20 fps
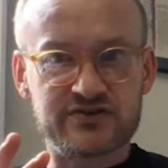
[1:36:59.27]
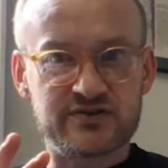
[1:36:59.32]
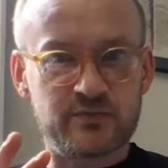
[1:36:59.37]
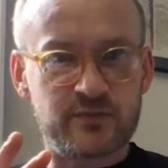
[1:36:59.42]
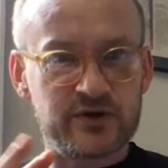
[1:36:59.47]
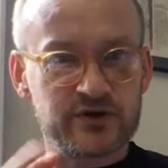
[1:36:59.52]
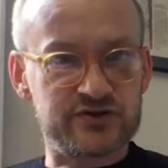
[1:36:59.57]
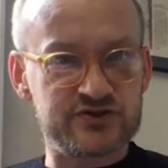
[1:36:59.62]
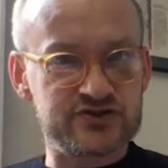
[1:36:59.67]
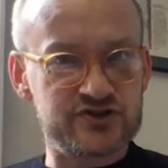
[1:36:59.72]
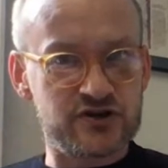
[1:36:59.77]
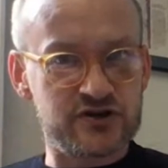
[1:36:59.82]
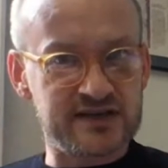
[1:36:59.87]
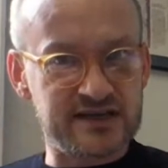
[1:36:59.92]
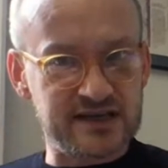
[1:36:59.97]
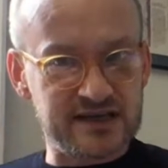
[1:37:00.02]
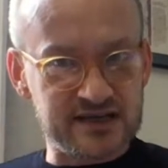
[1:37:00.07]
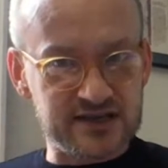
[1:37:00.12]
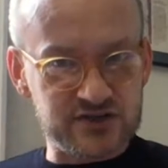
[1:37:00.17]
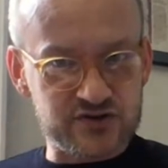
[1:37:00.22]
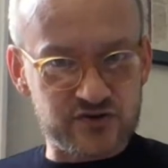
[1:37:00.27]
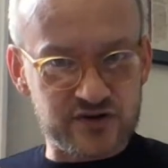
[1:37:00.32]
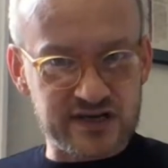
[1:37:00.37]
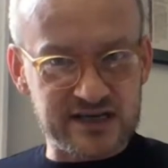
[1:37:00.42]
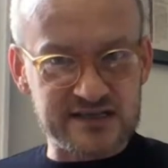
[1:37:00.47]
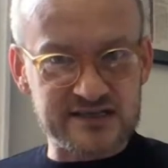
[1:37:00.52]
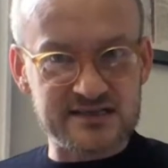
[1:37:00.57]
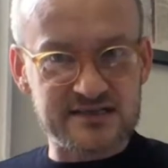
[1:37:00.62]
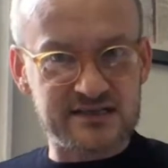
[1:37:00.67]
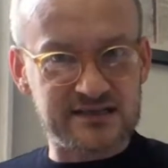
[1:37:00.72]
and we all started getting
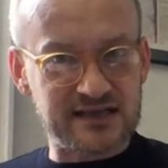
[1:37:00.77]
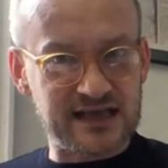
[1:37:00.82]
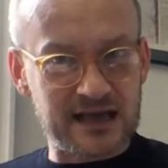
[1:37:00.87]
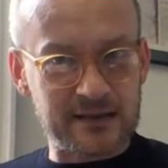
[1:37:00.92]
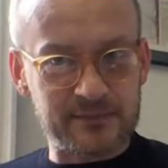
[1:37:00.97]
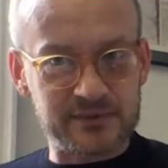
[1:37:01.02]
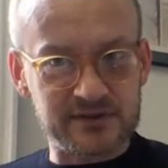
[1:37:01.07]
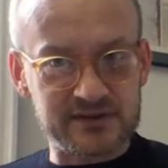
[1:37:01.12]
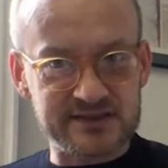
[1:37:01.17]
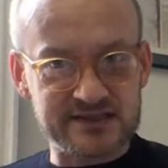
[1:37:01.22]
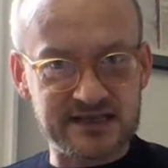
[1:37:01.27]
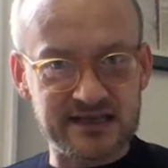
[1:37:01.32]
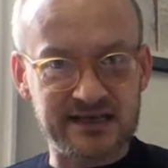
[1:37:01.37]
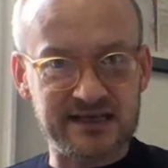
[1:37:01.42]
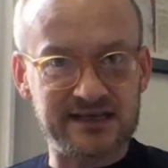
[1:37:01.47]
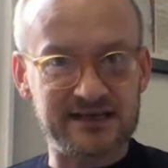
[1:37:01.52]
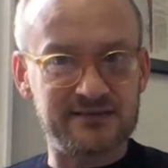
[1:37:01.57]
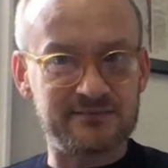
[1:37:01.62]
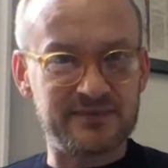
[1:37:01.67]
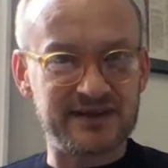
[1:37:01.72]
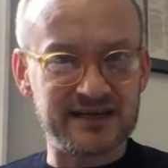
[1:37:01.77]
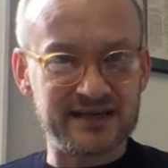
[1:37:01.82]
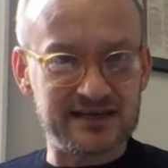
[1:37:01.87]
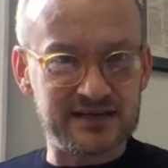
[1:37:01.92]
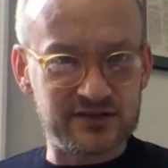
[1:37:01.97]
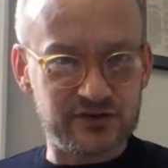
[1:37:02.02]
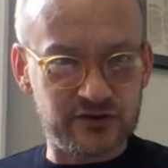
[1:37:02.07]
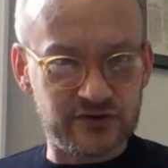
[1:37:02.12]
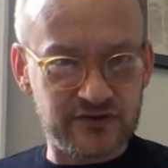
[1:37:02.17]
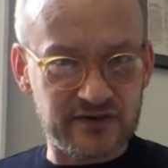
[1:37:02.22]
trains to the capital city and being
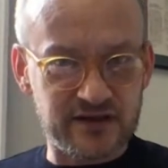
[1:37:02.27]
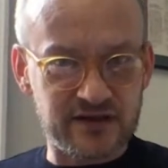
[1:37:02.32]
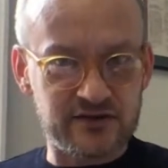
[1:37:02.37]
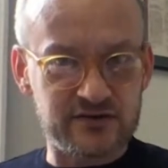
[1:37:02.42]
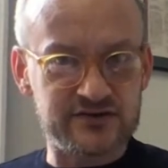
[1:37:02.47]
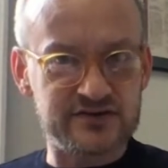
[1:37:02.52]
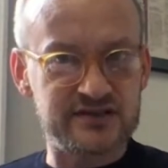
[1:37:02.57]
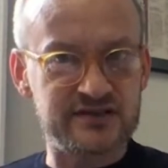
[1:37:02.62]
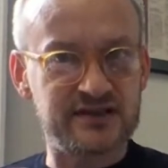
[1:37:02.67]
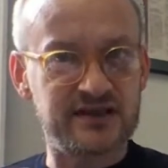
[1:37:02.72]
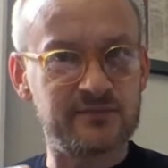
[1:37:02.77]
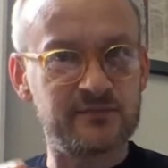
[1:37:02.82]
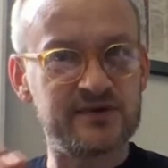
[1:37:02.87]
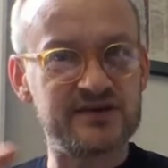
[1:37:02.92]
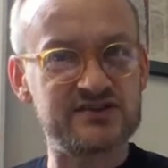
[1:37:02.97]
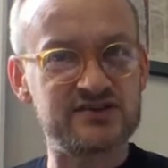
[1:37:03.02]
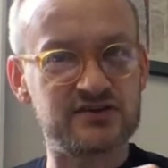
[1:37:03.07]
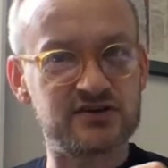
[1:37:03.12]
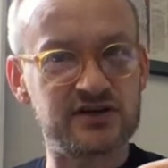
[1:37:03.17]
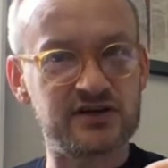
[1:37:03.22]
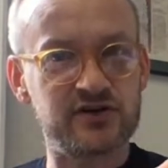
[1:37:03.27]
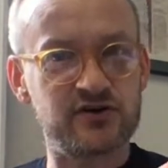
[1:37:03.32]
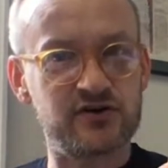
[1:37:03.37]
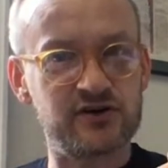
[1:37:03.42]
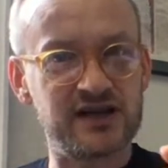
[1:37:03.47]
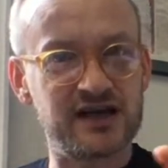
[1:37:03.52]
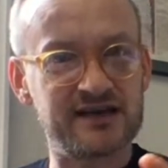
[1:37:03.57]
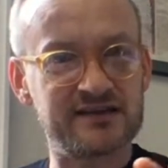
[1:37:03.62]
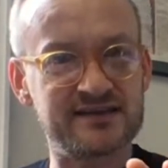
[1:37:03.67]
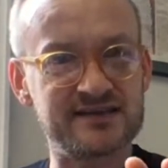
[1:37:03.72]
in youth theatres, and then we suddenly
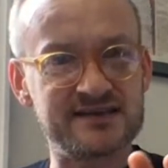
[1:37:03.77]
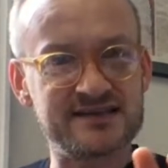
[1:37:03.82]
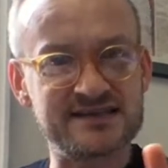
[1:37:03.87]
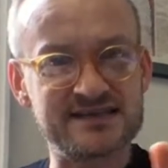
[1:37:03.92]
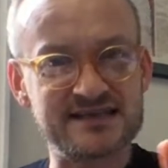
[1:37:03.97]
all had this